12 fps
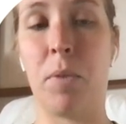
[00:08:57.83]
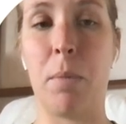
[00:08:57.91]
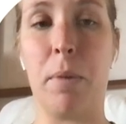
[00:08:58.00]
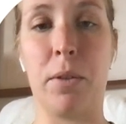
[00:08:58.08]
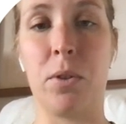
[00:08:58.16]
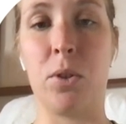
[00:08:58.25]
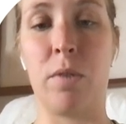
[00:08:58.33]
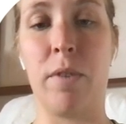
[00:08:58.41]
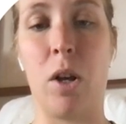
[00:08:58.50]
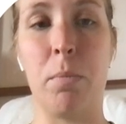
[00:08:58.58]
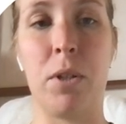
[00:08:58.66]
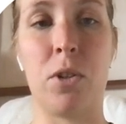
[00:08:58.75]
about those
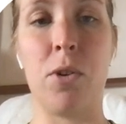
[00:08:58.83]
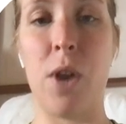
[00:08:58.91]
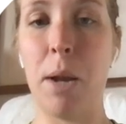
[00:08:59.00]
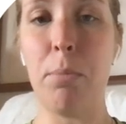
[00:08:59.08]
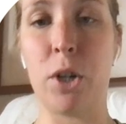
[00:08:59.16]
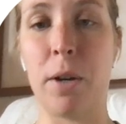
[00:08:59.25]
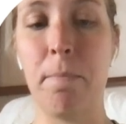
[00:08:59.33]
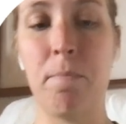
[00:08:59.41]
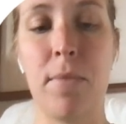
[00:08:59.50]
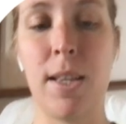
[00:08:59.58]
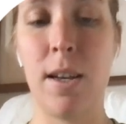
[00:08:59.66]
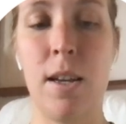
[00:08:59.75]
developments in New Hampshire.
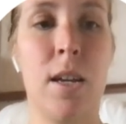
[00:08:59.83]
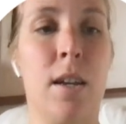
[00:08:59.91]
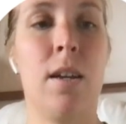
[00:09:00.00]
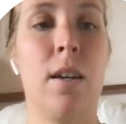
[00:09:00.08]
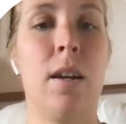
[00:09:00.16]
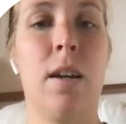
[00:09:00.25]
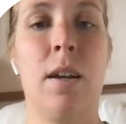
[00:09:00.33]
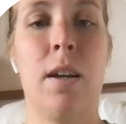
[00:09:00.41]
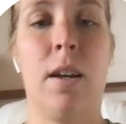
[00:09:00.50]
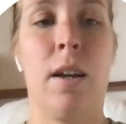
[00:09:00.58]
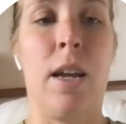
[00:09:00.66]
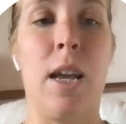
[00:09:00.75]

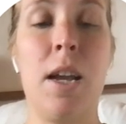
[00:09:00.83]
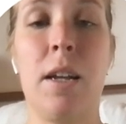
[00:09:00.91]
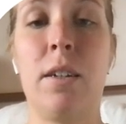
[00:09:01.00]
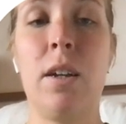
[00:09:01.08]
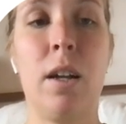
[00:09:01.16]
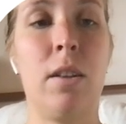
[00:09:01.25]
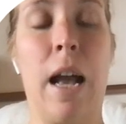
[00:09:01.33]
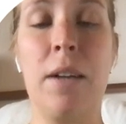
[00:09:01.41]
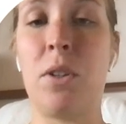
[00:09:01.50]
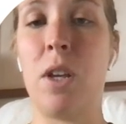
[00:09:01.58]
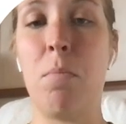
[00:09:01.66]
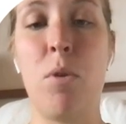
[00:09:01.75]
And
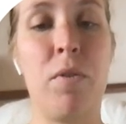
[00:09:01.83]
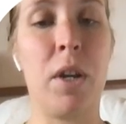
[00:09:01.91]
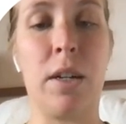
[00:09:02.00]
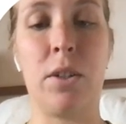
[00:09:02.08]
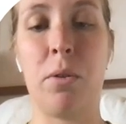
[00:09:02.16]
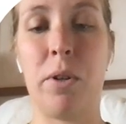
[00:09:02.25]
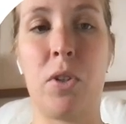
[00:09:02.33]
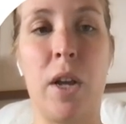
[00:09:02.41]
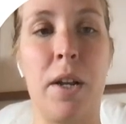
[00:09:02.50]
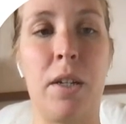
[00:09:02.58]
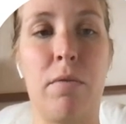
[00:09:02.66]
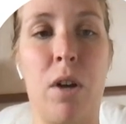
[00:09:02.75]
lastly, moving on to
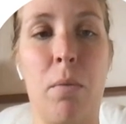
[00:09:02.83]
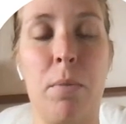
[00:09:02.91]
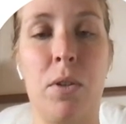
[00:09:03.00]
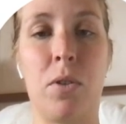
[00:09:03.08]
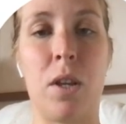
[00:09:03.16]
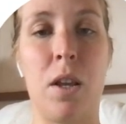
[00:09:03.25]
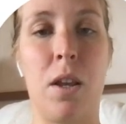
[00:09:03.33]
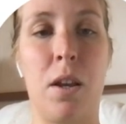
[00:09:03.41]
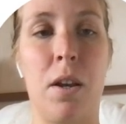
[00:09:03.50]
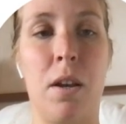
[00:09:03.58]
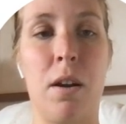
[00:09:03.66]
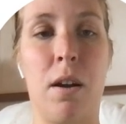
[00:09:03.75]
exciting developments in